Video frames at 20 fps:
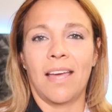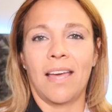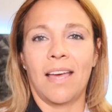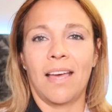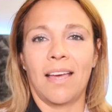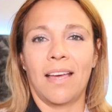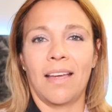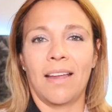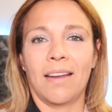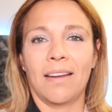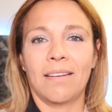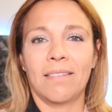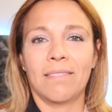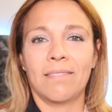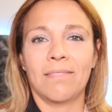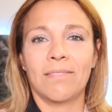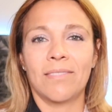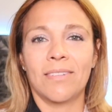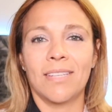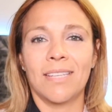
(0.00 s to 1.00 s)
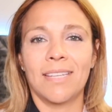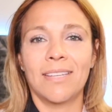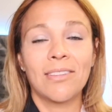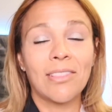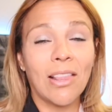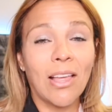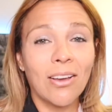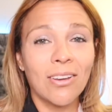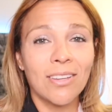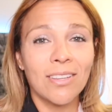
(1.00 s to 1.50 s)
And good
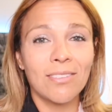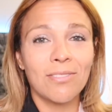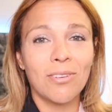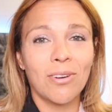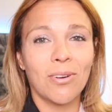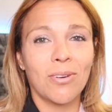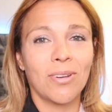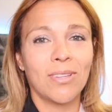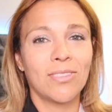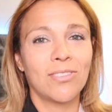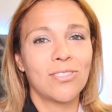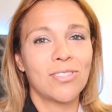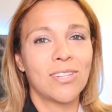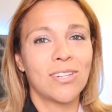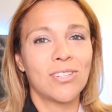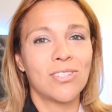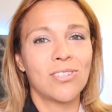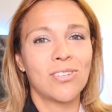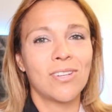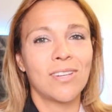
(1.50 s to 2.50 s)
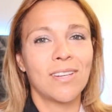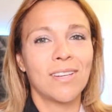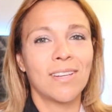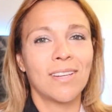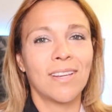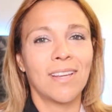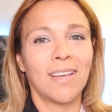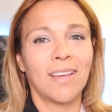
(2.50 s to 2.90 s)
luck if you're going through surgery,